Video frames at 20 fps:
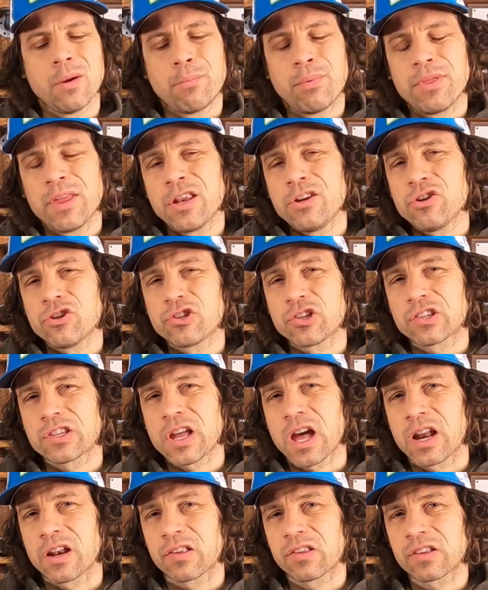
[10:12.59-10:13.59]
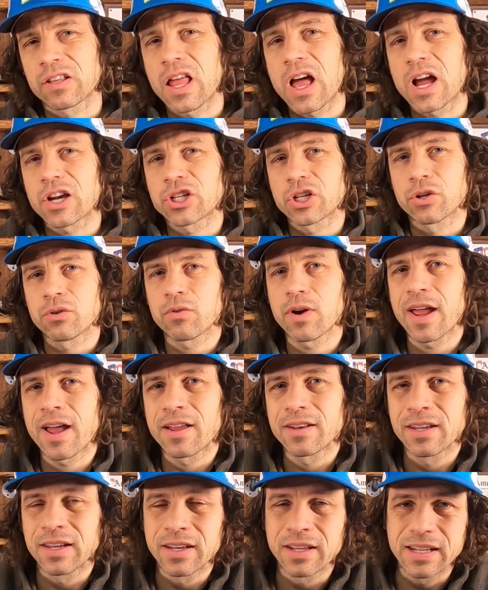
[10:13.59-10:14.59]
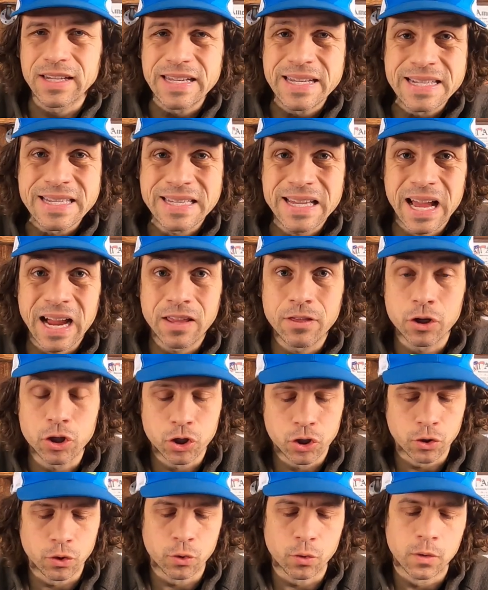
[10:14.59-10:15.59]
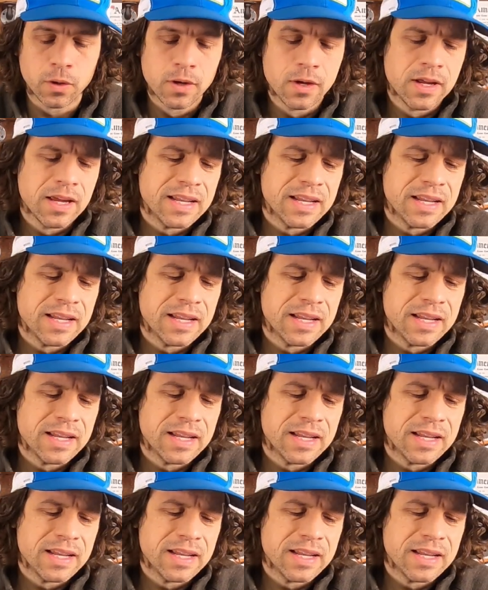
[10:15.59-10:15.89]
but then you're just kind of sloshing around in it inside the shoe.